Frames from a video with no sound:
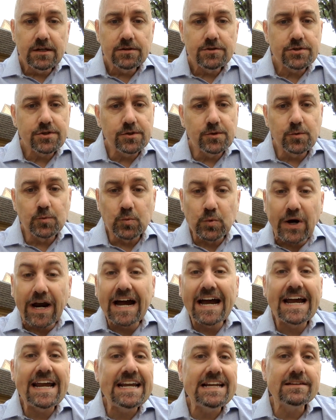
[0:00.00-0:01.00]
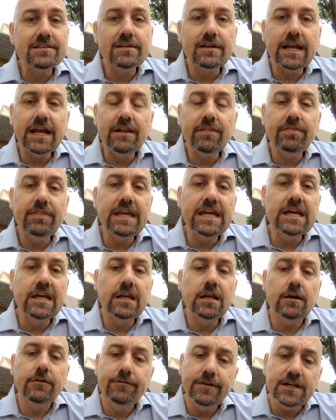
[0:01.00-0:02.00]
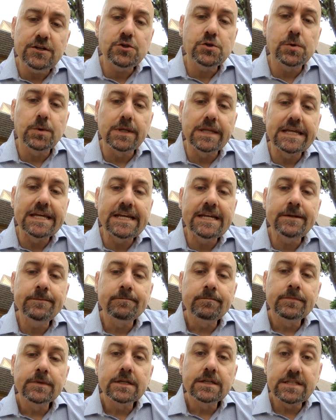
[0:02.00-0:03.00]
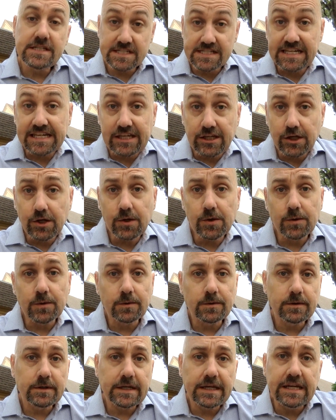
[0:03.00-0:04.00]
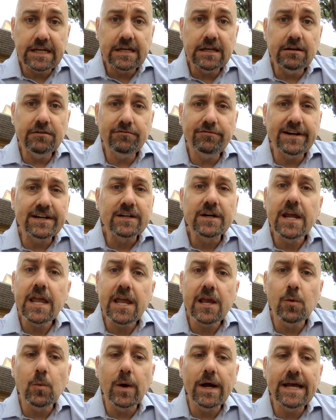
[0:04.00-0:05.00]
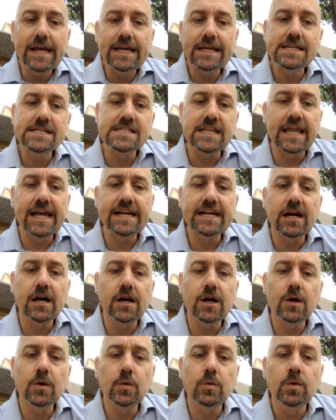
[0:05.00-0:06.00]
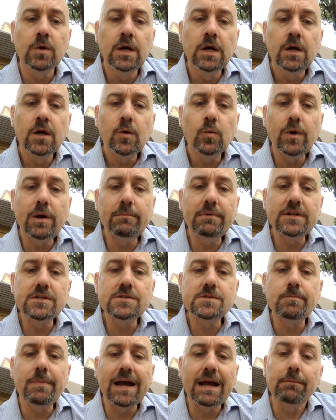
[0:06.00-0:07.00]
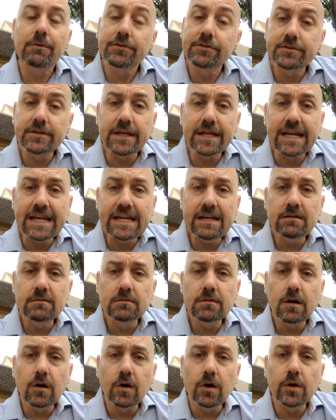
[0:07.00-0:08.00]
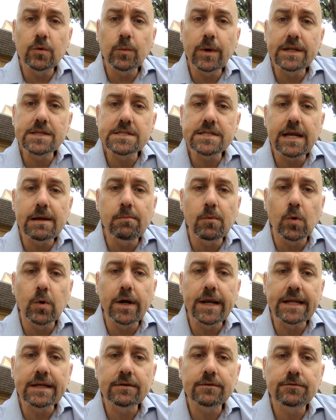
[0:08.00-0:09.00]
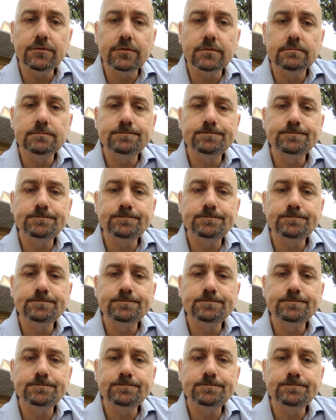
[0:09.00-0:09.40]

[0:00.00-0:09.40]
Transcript: to write, and then eventually to see you in varying ways, like our women's Bible study on Wednesday mornings.